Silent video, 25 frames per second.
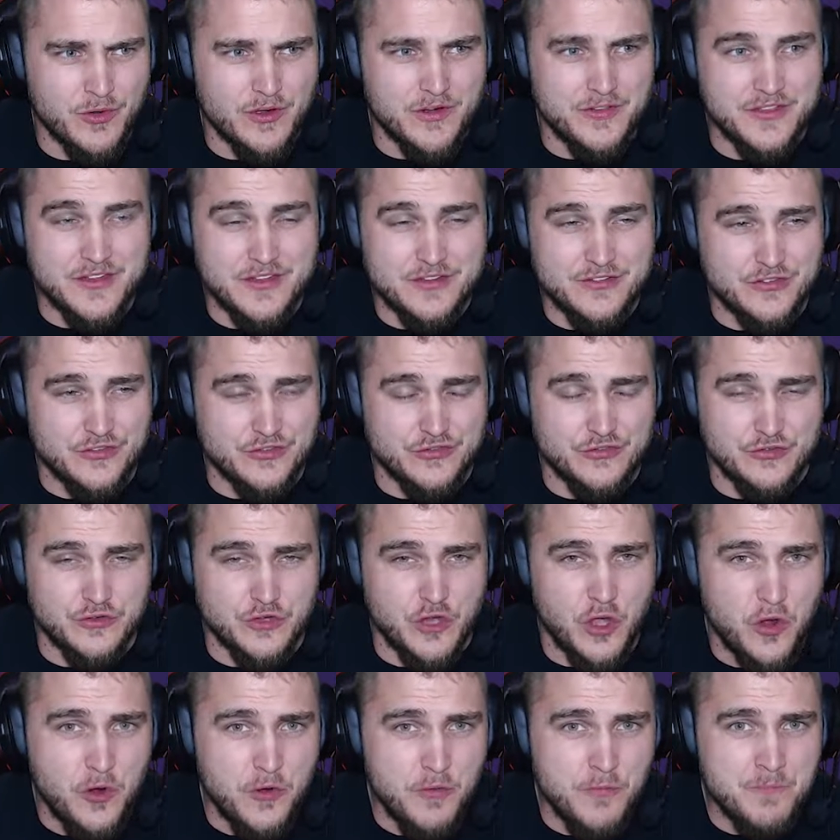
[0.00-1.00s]
I think it's a
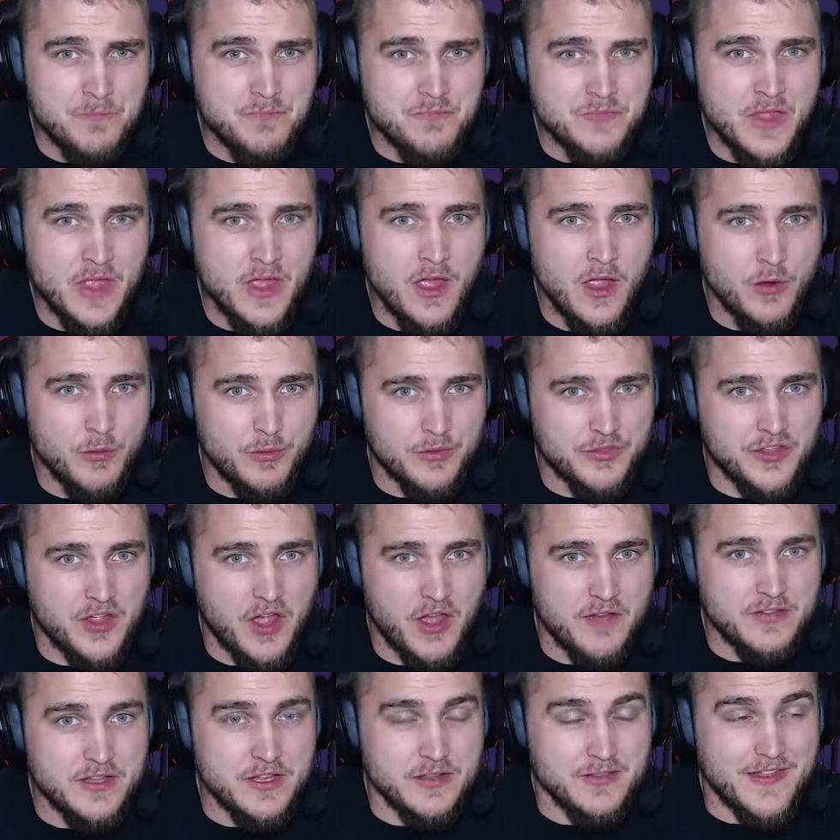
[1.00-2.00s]
slow with
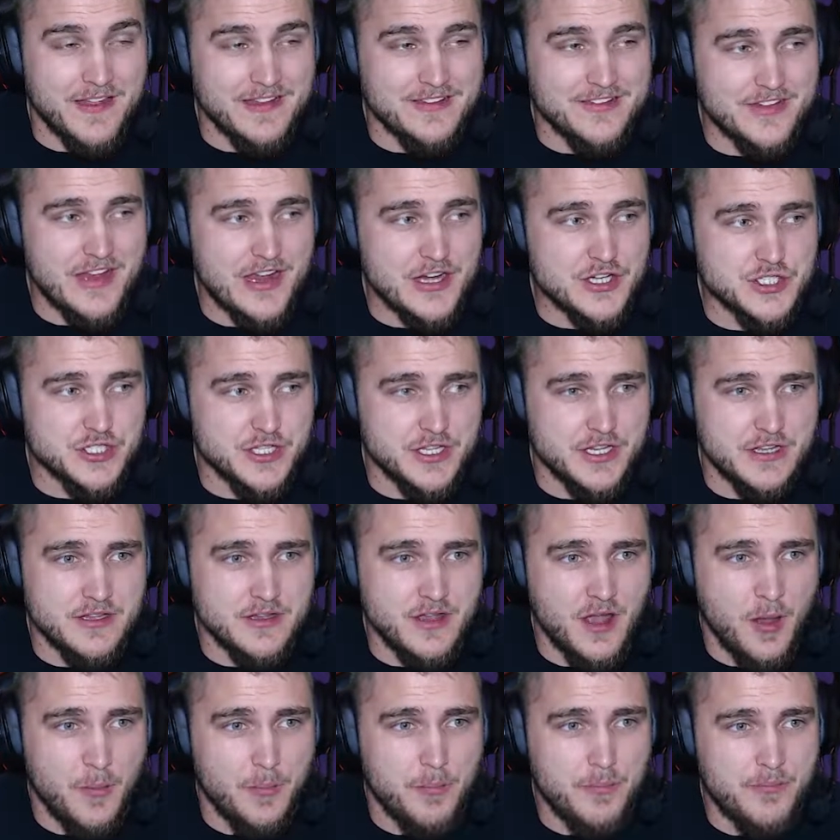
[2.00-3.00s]
Covet. That's actually
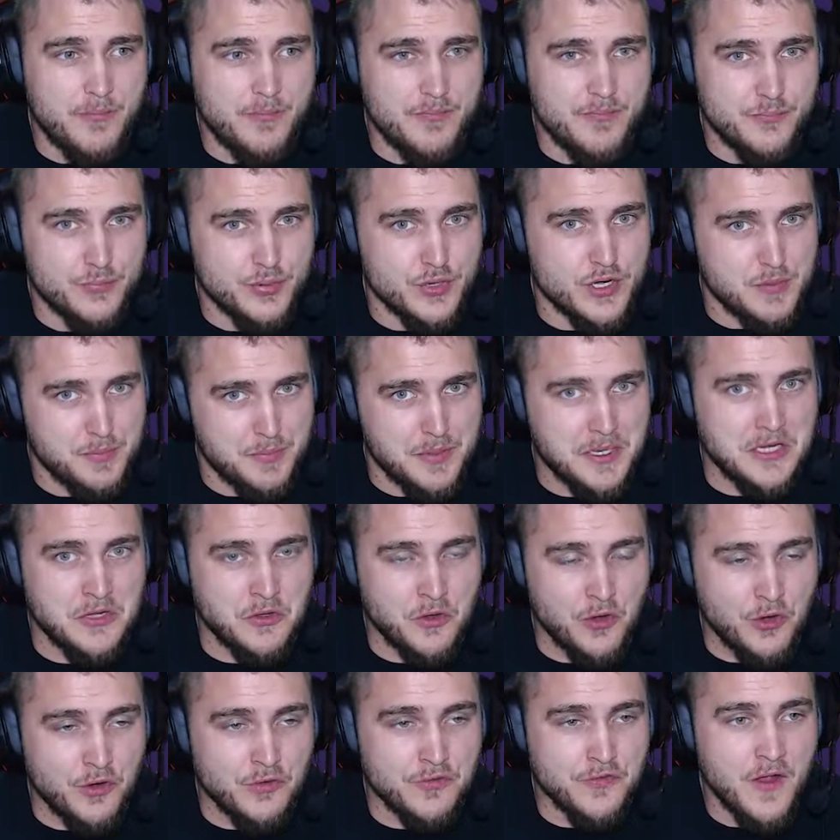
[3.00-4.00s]
a pretty big
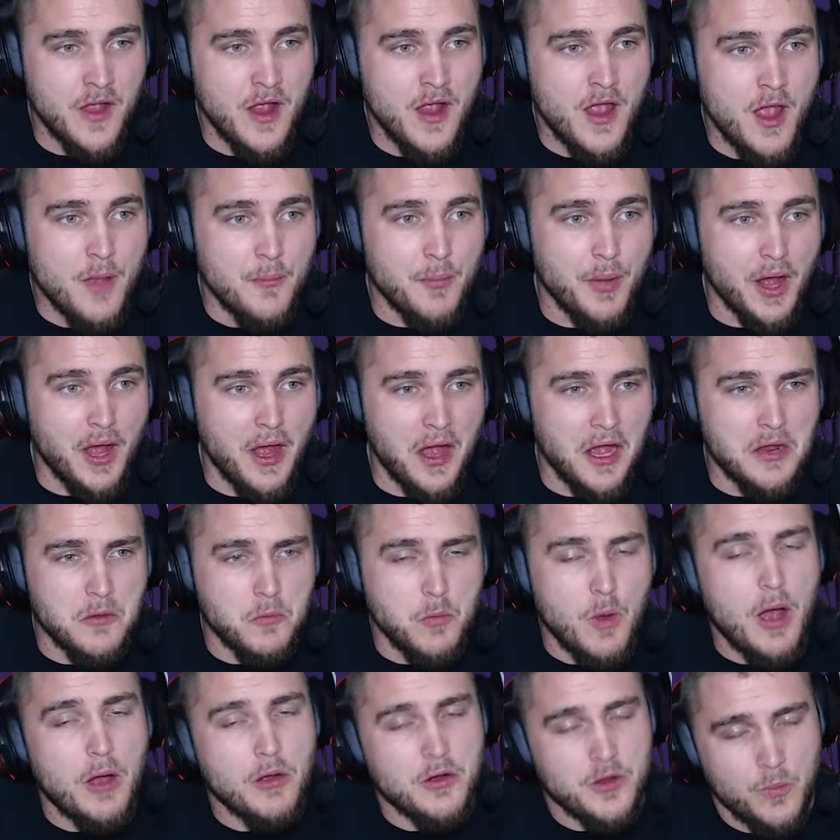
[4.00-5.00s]
nerf, but a
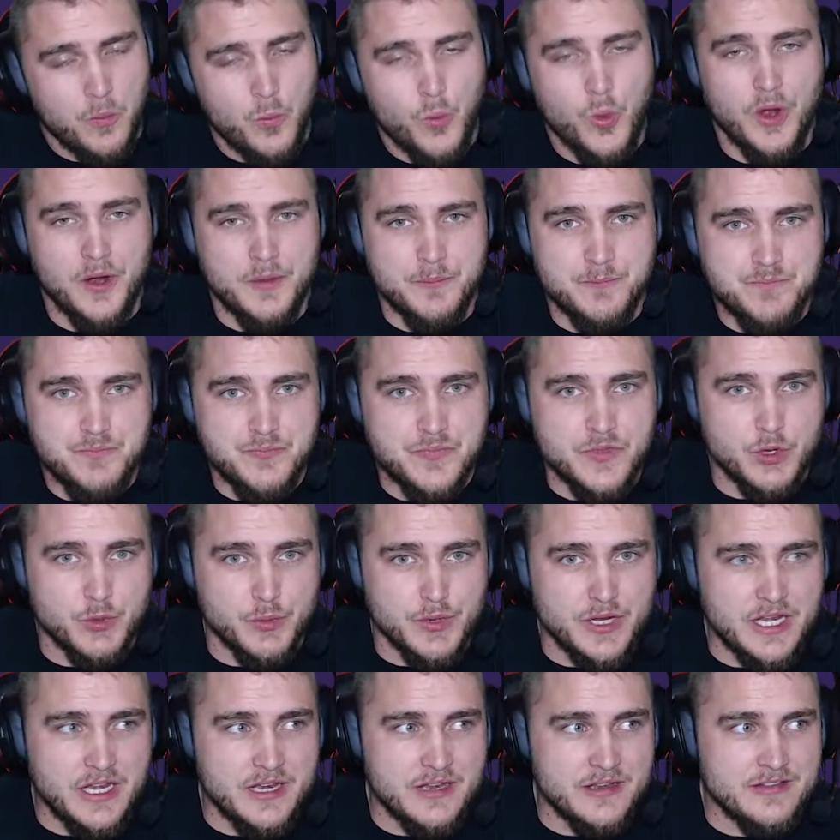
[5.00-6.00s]
welcome one.
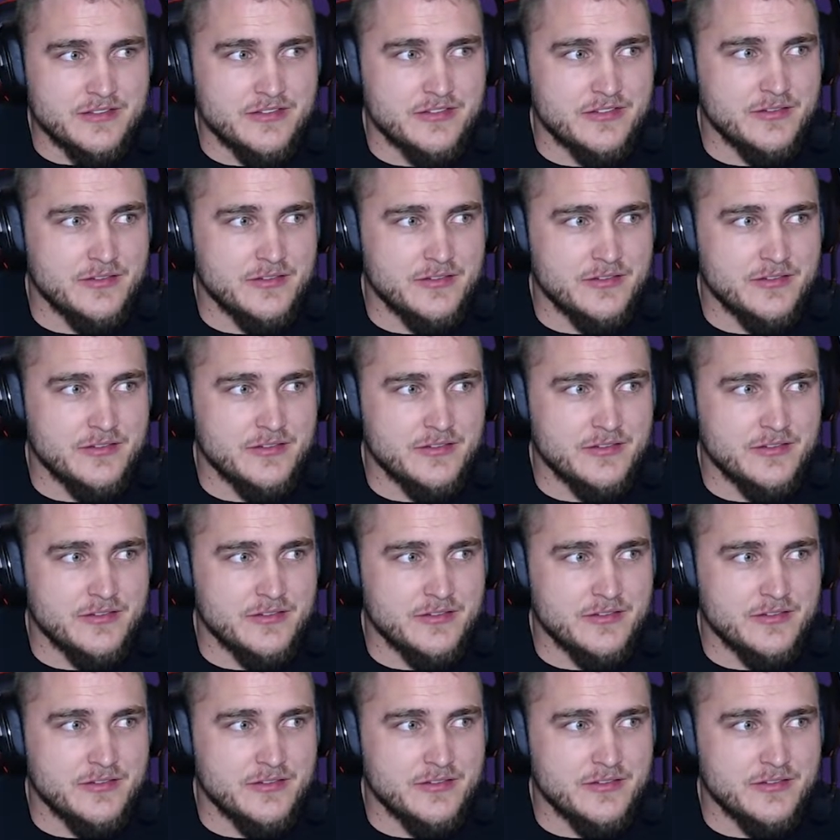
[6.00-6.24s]
Greedent,